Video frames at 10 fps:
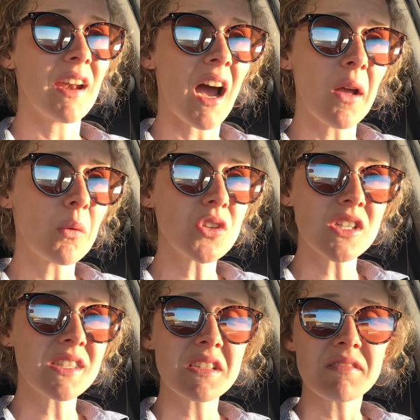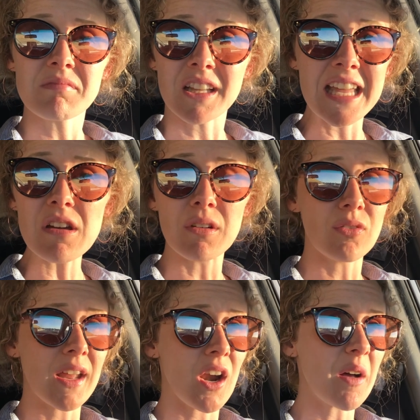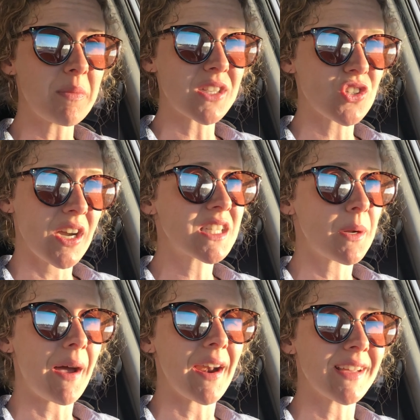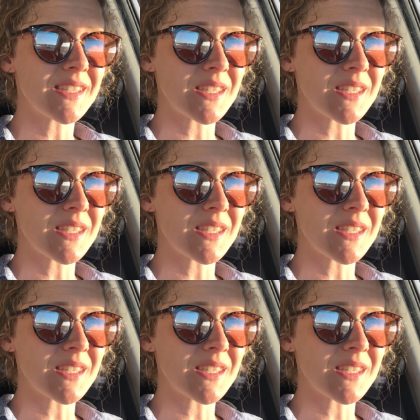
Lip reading: and I will just live and not be stressed about it.